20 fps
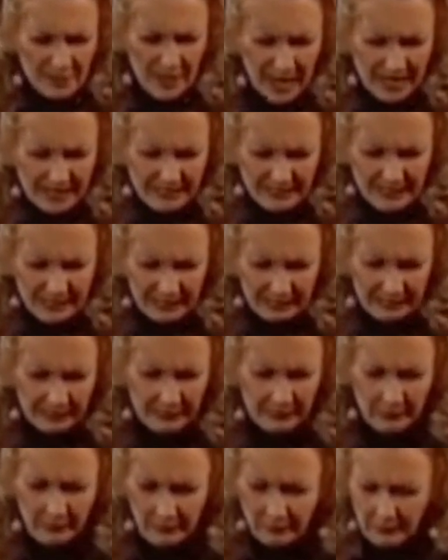don't
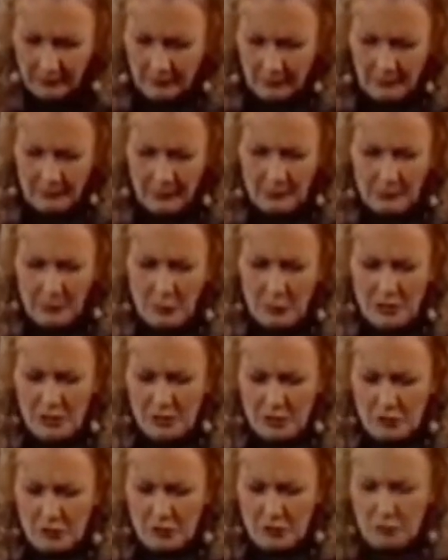understand it.
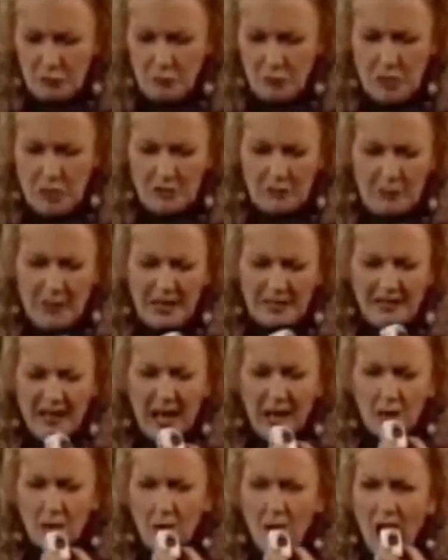Poison should
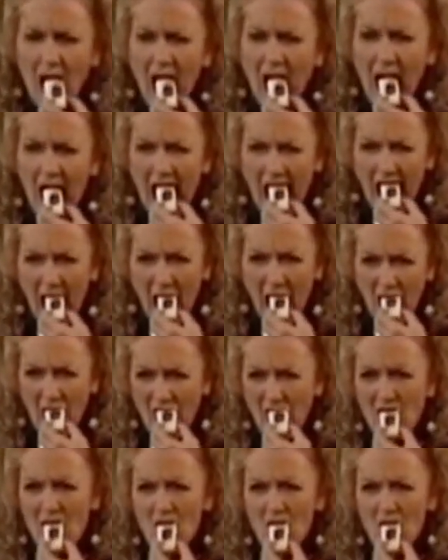have worked by now.